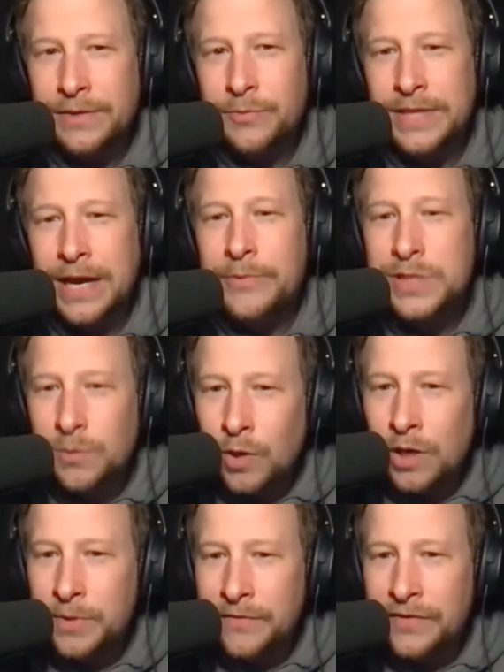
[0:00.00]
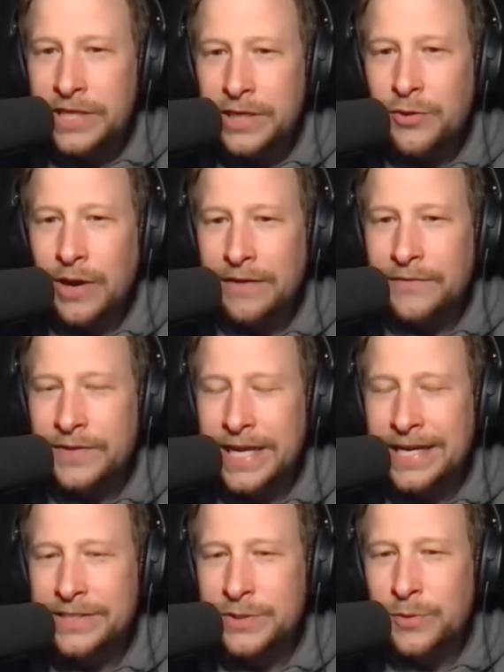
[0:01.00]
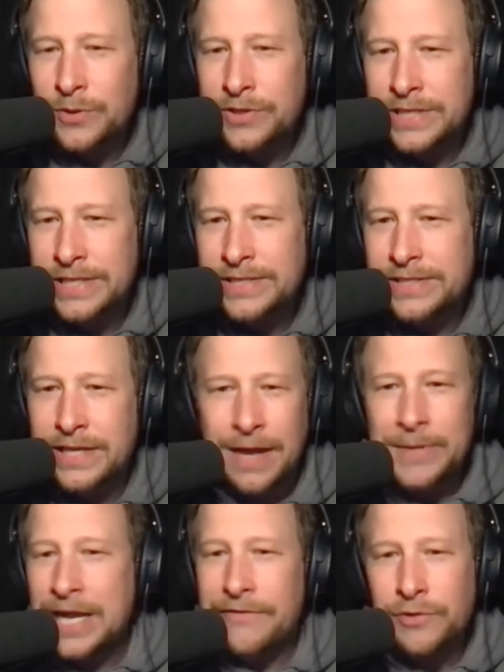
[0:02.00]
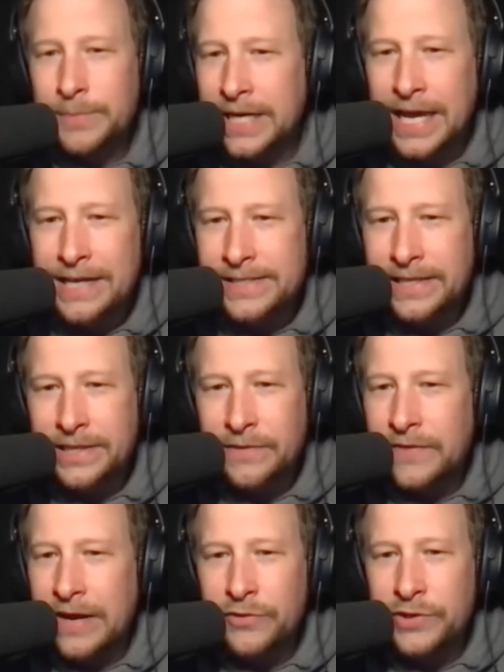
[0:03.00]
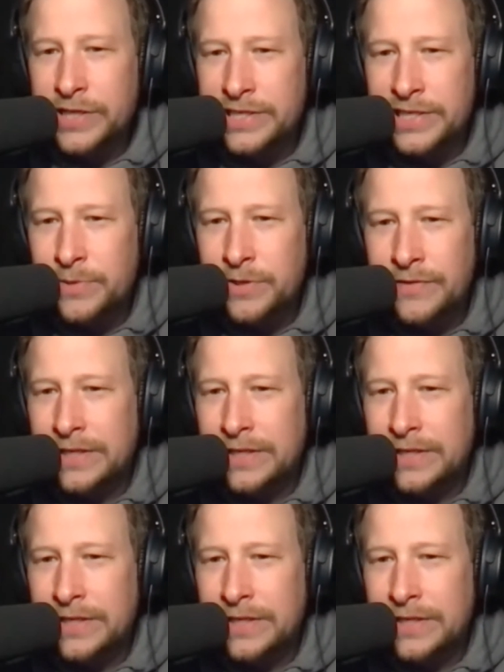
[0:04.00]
the that was the one movie that you gravitated towards? As I mean, everybody has like their favorite oh, Disney movie.